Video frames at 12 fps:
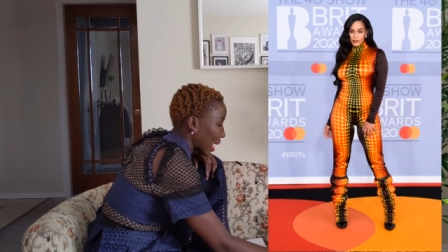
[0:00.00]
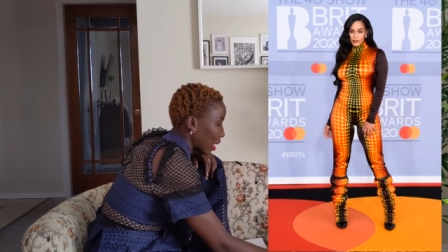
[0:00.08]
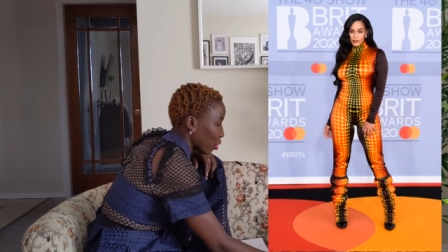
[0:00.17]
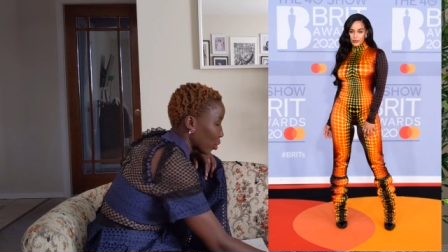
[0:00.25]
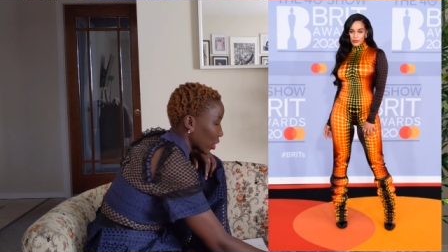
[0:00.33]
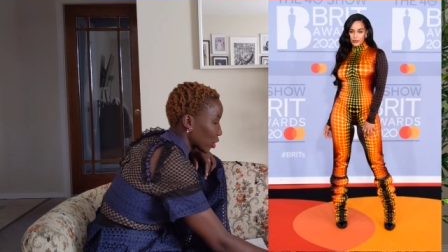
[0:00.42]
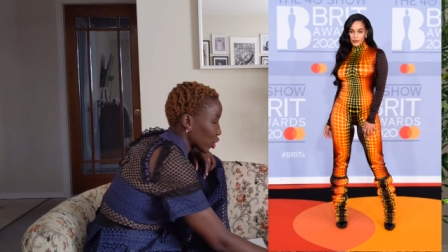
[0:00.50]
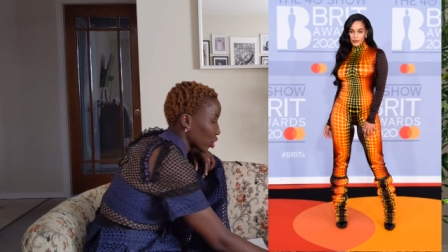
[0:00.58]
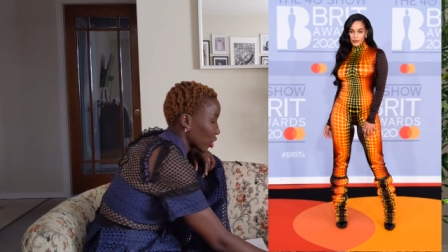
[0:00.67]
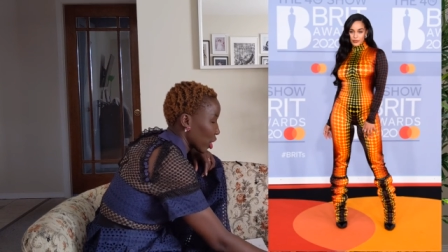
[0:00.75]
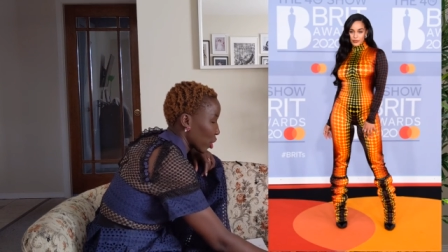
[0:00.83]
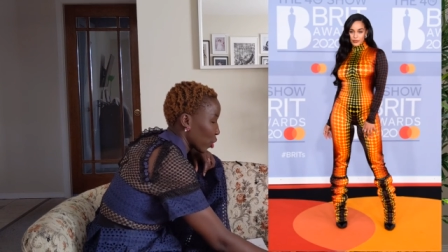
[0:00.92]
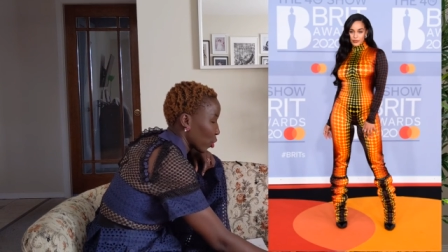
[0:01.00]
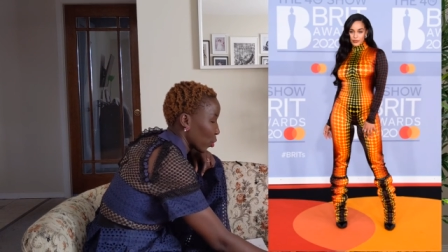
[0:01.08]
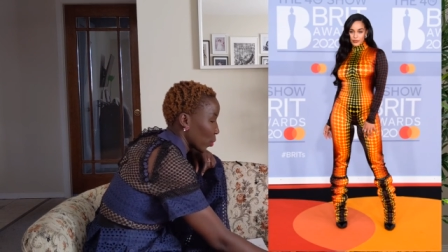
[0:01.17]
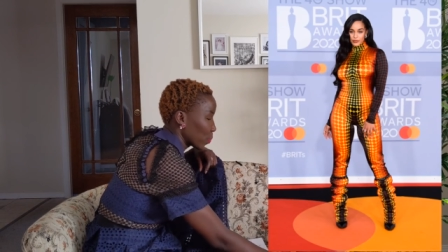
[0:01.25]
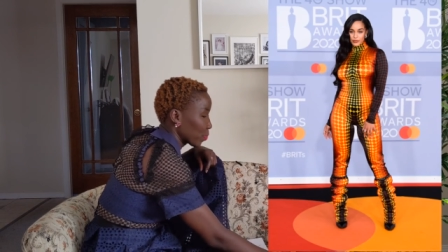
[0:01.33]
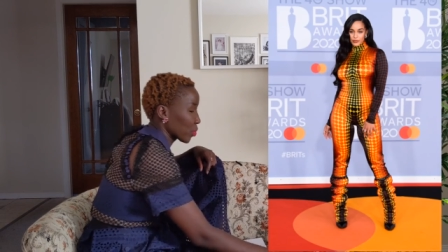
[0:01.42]
I want to
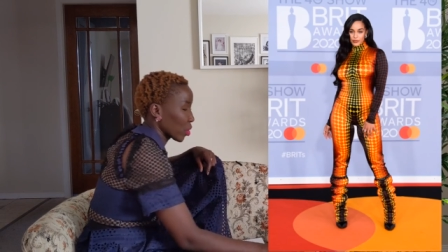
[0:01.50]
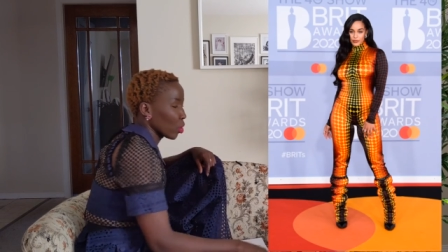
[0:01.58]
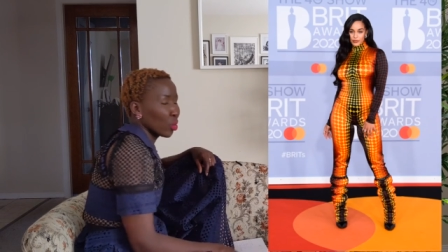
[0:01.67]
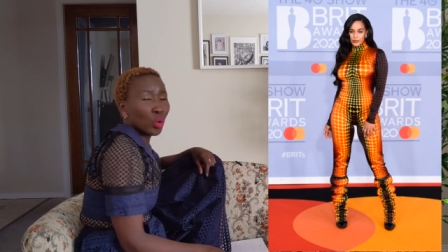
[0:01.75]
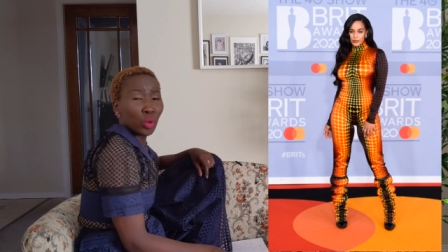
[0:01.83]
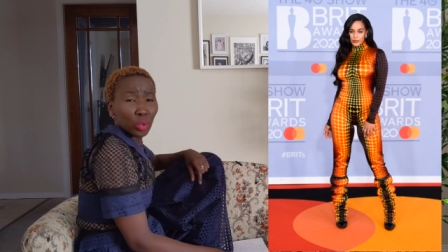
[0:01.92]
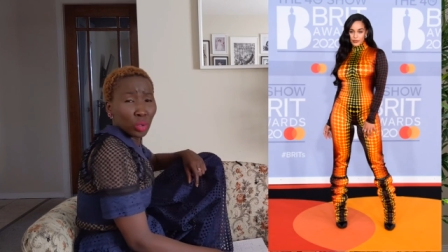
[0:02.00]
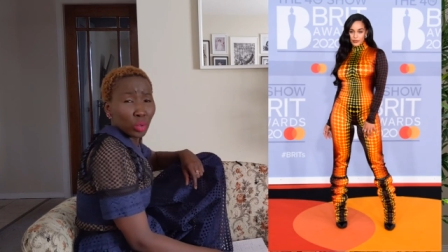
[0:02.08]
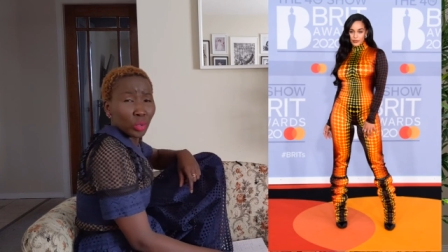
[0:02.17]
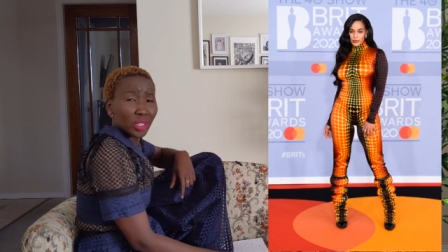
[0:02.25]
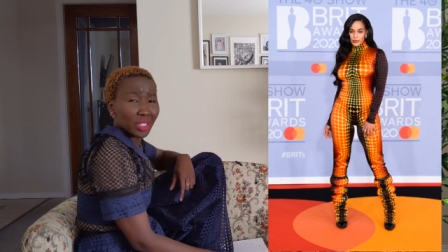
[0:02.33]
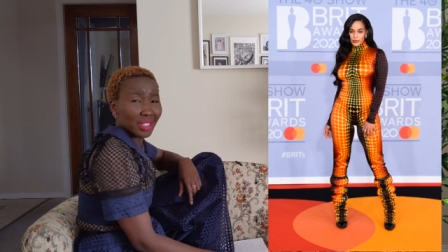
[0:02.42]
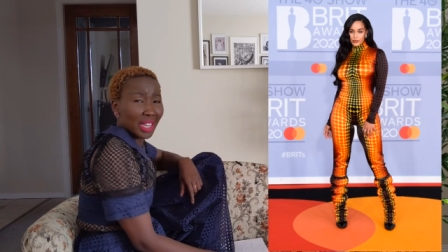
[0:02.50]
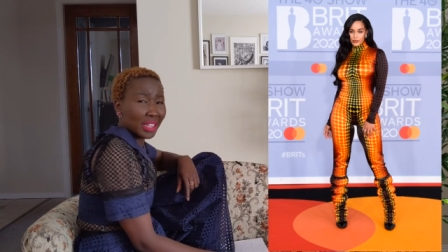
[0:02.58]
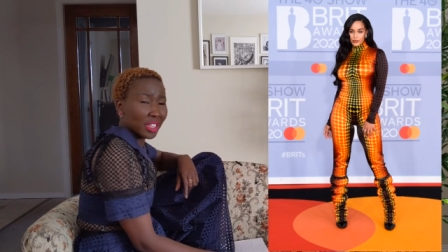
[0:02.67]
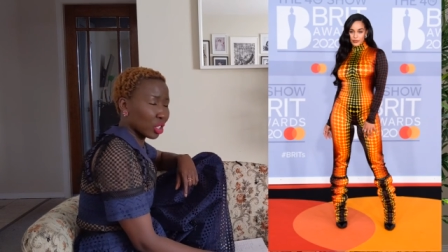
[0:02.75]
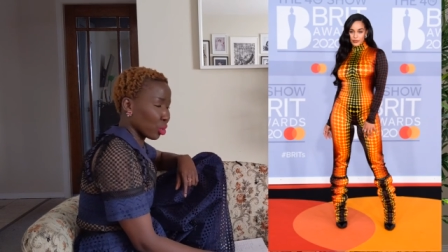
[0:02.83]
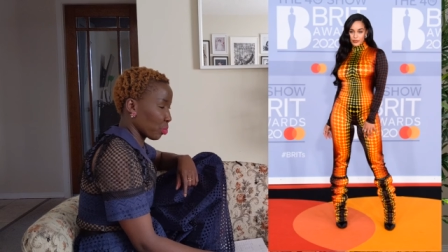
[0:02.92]
know who
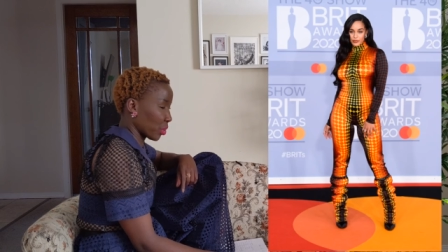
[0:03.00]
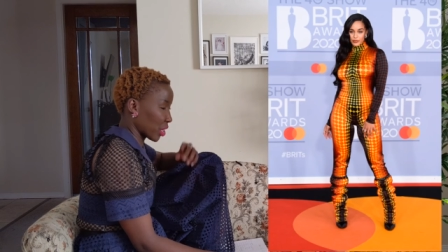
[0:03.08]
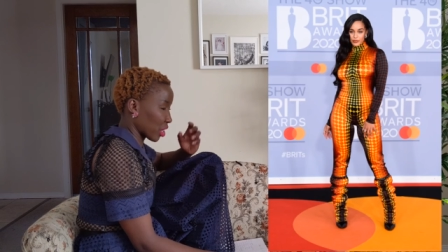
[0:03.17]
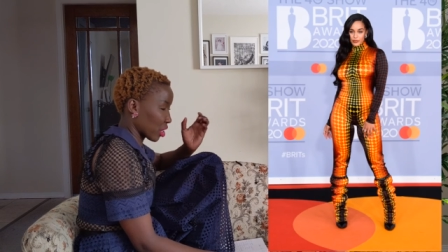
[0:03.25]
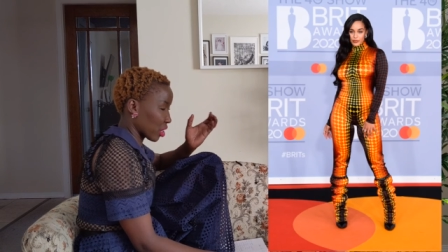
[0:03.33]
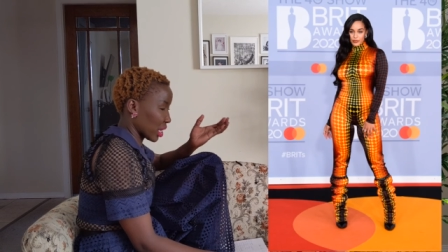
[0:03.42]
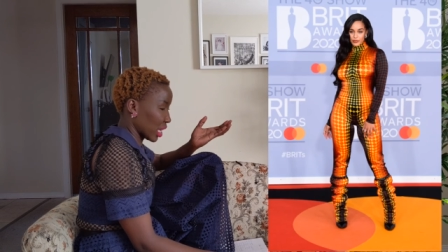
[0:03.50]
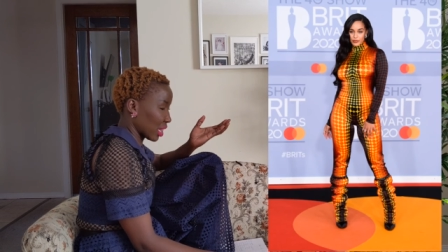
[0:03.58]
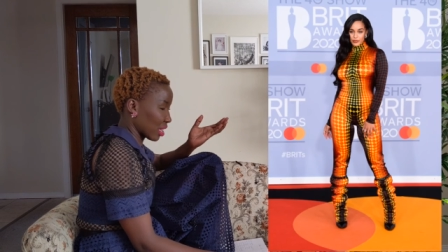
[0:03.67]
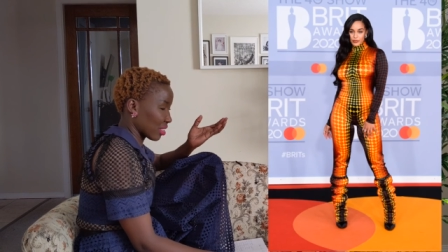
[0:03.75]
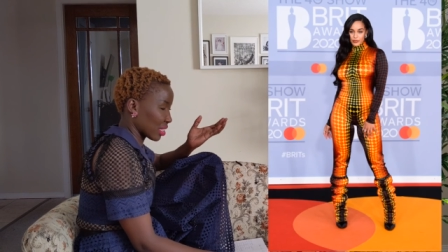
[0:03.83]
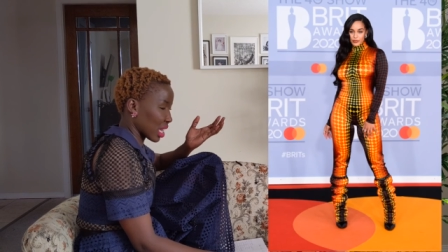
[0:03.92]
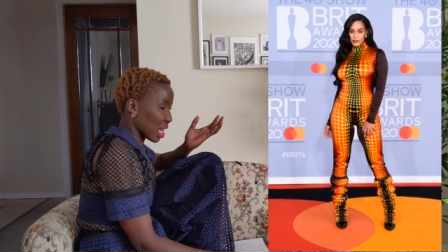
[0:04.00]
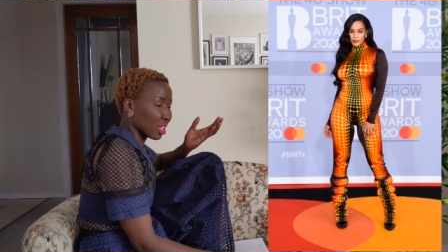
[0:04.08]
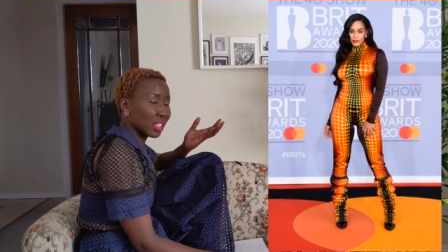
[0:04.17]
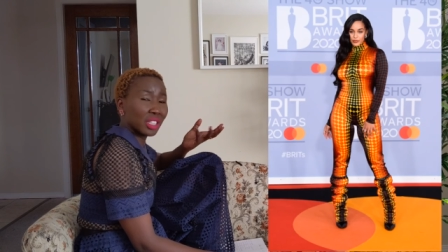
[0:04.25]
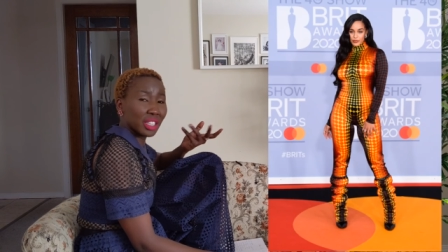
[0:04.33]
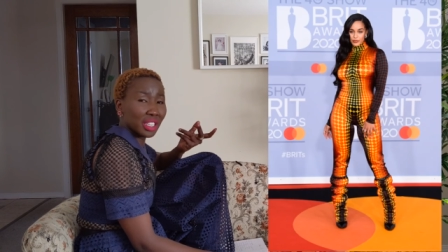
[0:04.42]
decided to put her in this
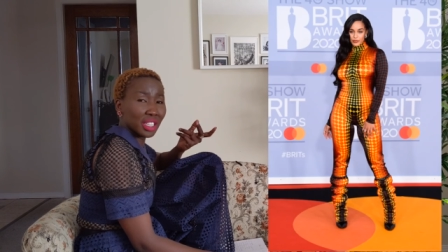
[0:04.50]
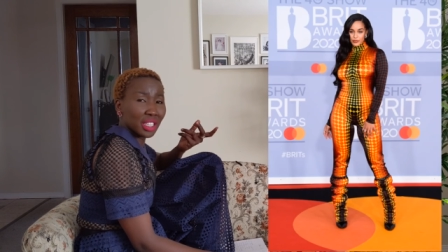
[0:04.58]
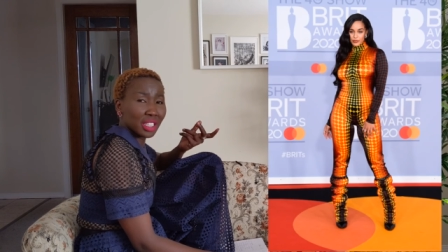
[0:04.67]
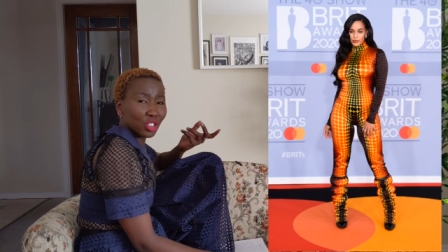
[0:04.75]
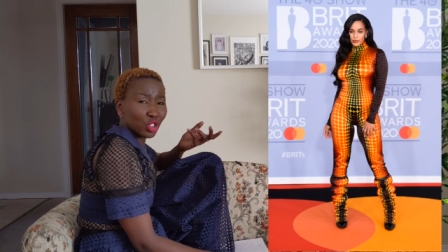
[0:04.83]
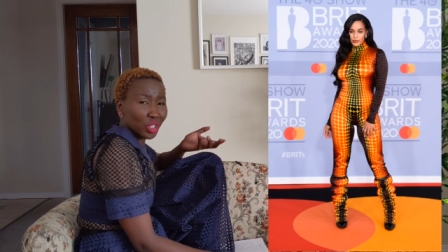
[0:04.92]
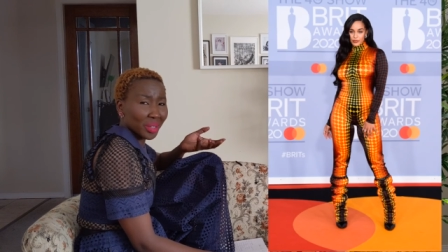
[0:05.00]
ugly